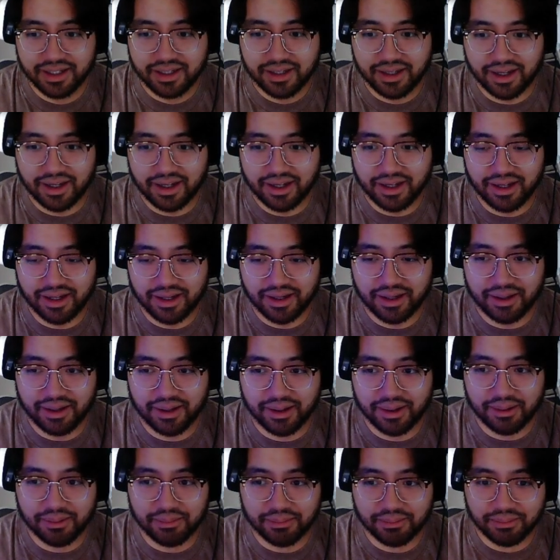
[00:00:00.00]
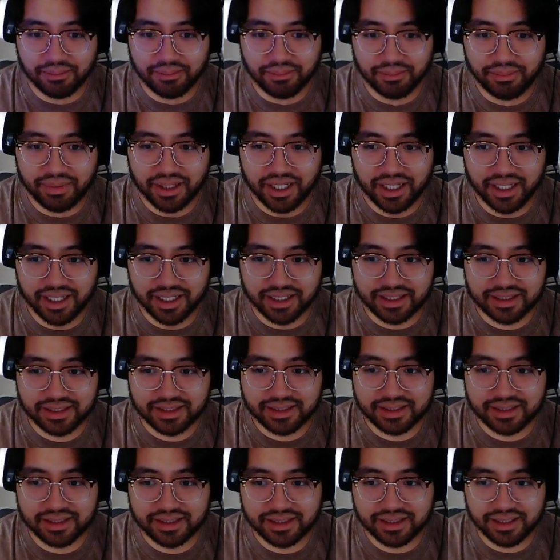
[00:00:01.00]
But
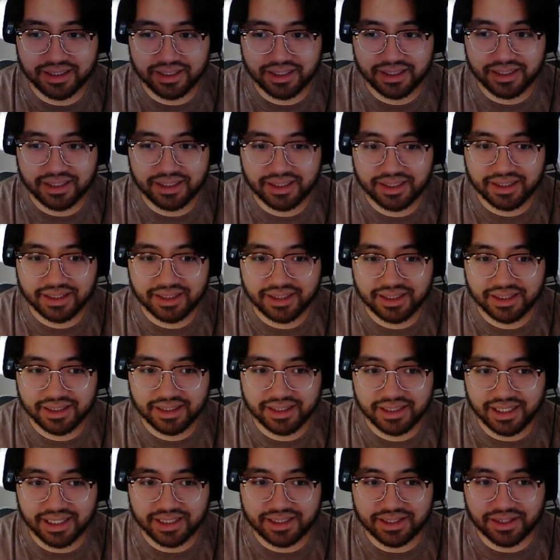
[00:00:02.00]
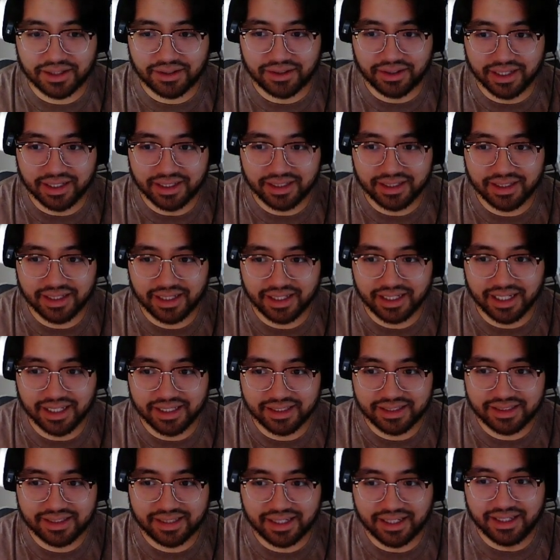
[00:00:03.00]
it's all right, I
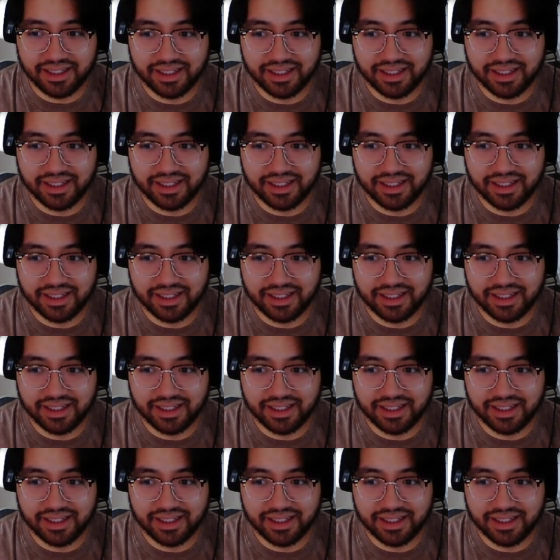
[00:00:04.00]
guess.